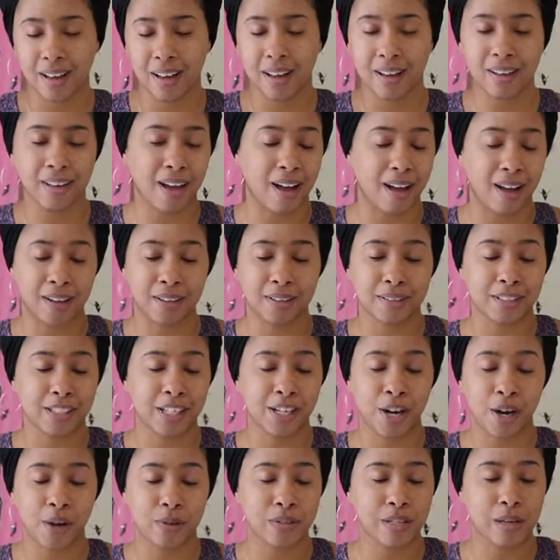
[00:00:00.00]
yeah,
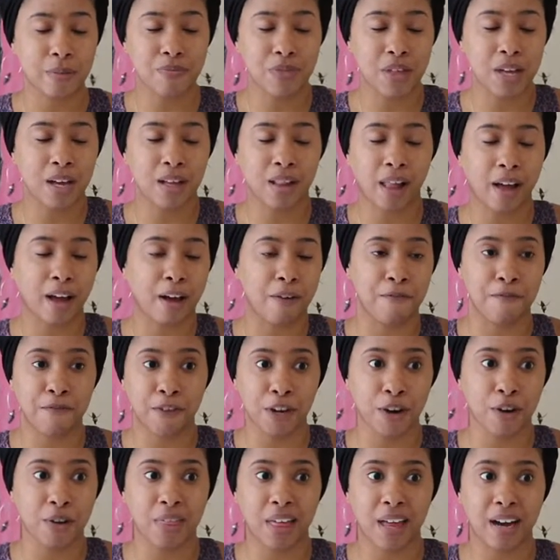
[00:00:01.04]
you know, something like a
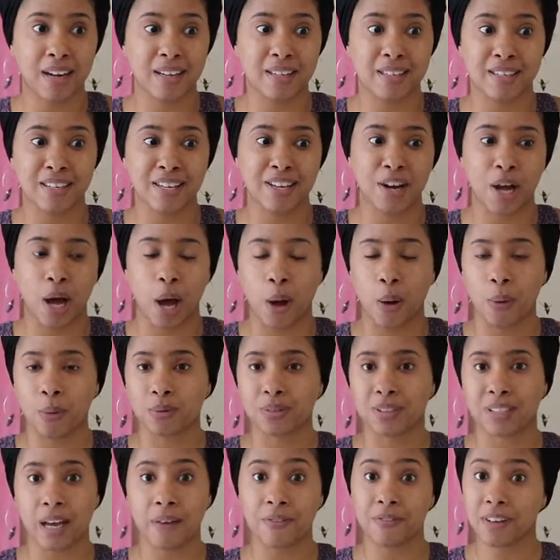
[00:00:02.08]
fear that is, you
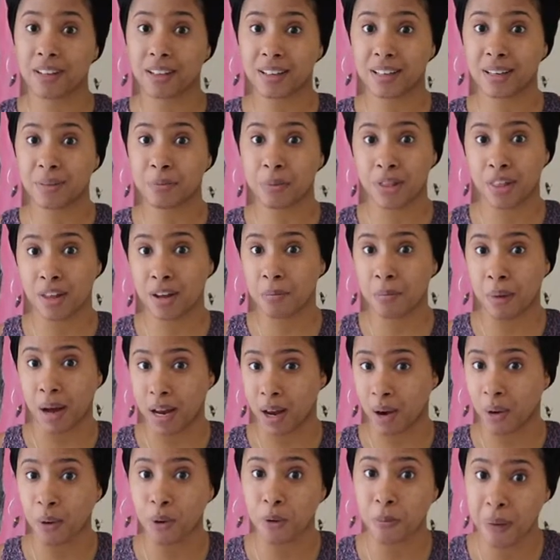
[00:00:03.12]
know, definitely within
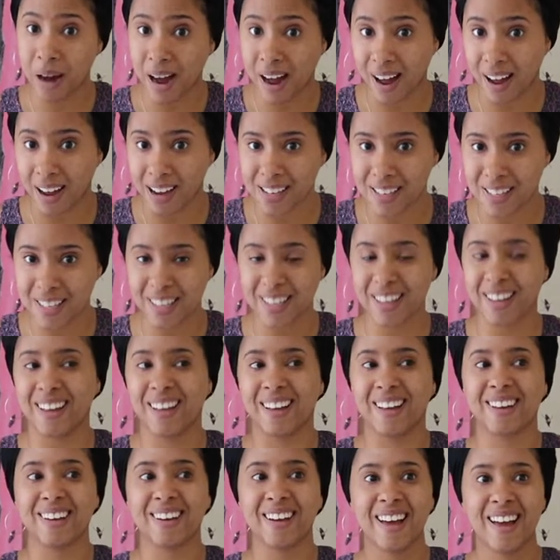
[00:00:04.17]
my own mind
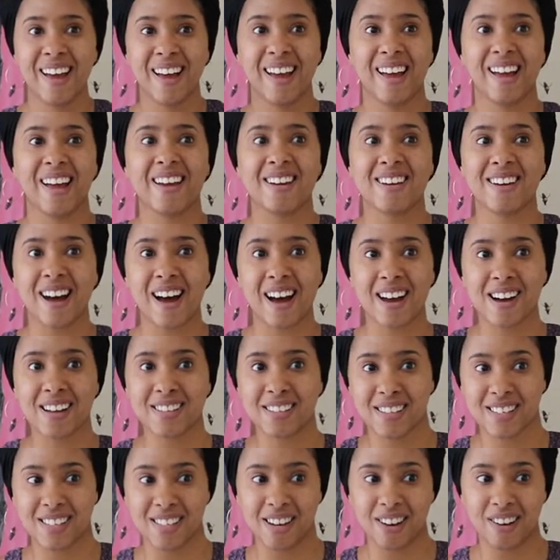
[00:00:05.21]
and, and not
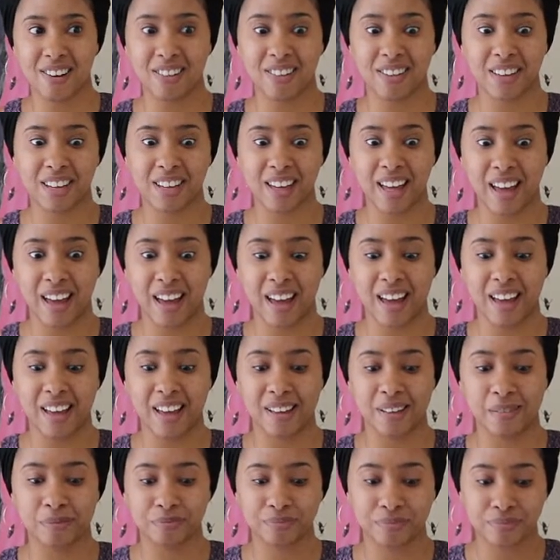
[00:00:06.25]
necessarily
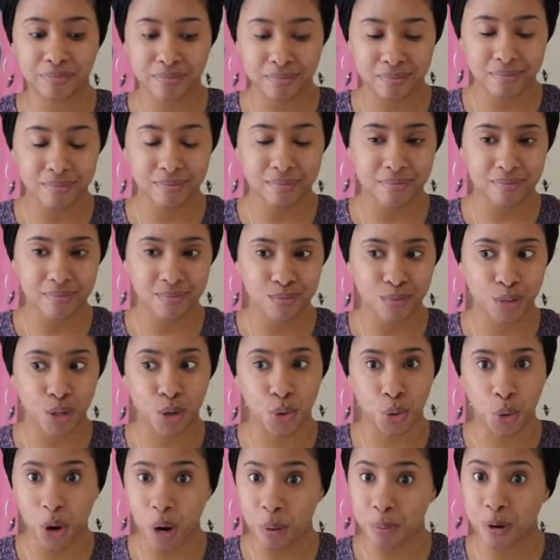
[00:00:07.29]
a
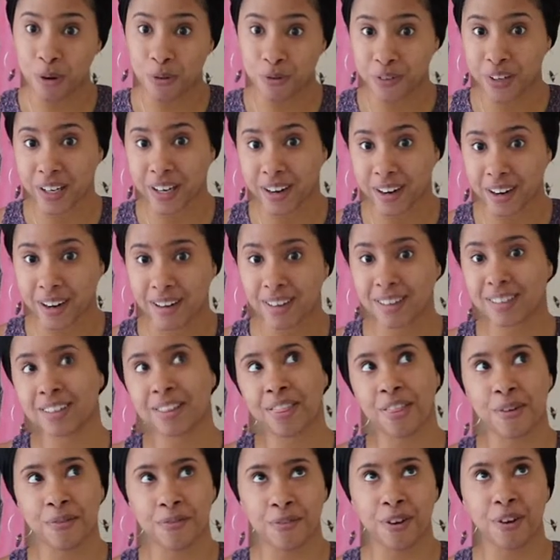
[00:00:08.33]
normal fear,
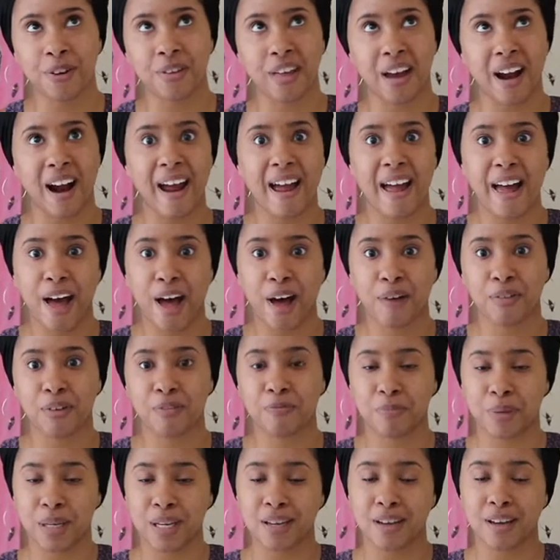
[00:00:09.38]
the fear that I have
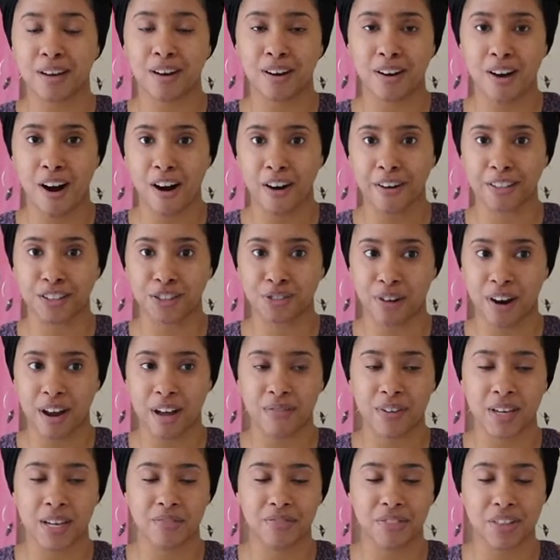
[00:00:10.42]
of being in a car and
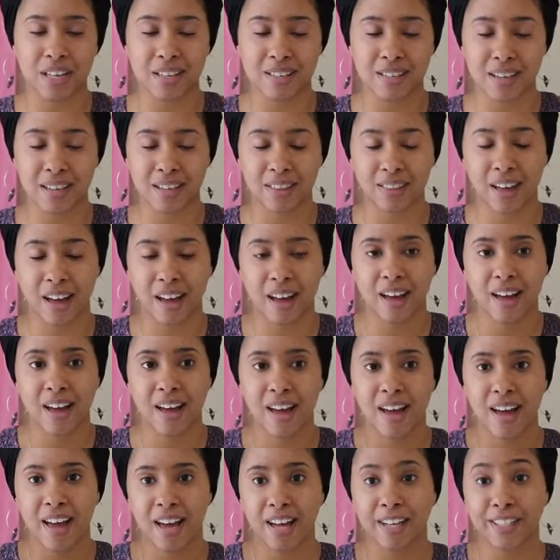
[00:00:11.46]
driving and things like that.
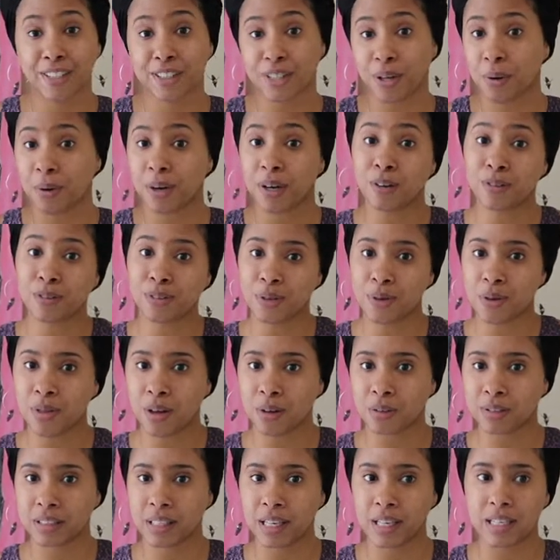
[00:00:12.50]
And so he'll do
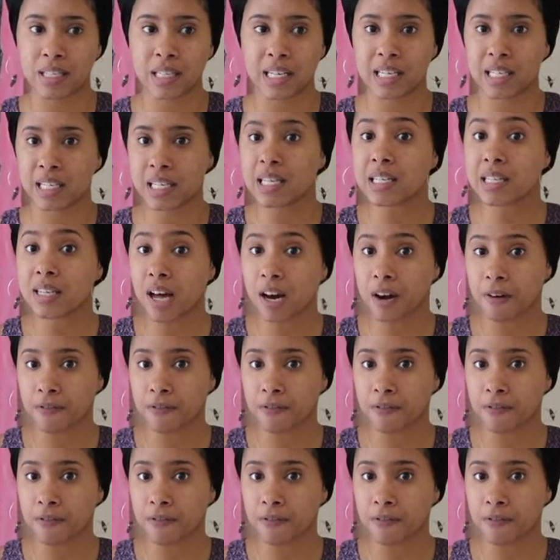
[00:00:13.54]
those things because he's not